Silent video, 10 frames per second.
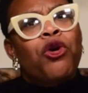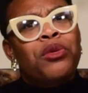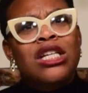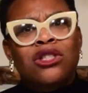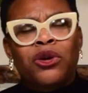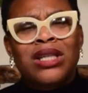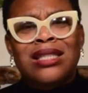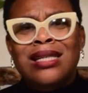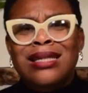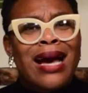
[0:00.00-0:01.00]
more
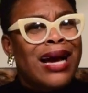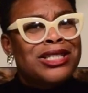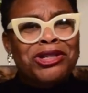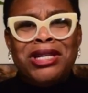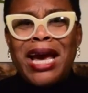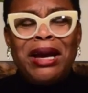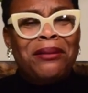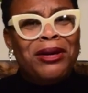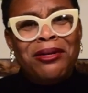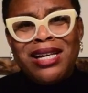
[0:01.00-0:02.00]
resources and to create
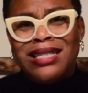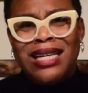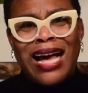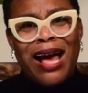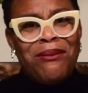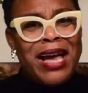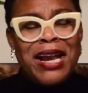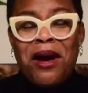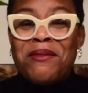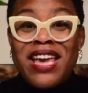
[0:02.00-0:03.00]
community. I
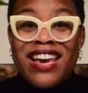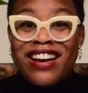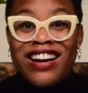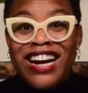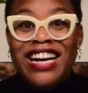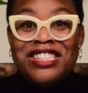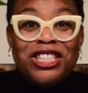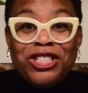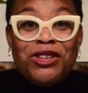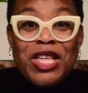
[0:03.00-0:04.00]
mean, I'm here
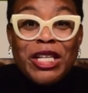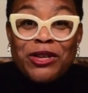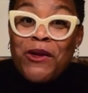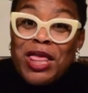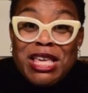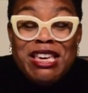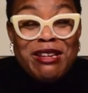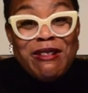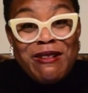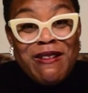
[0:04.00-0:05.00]
to do this with
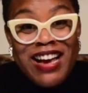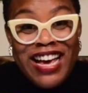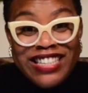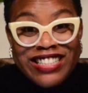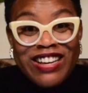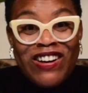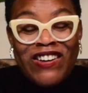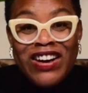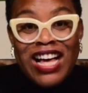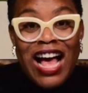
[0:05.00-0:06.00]
you. And
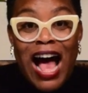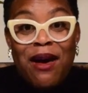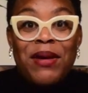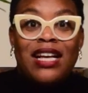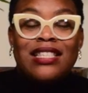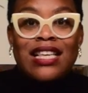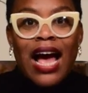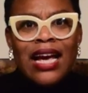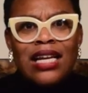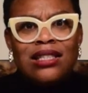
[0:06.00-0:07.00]
so I'm
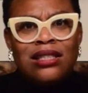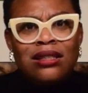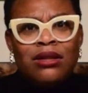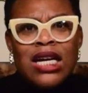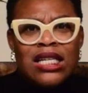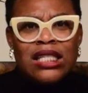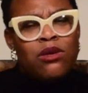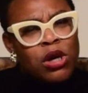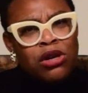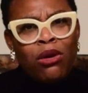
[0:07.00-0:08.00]
excited to
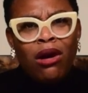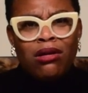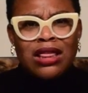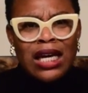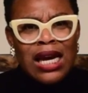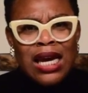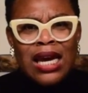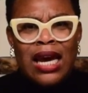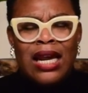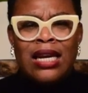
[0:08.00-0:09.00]
see what you all
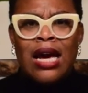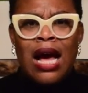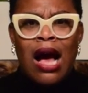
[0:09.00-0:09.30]
think. And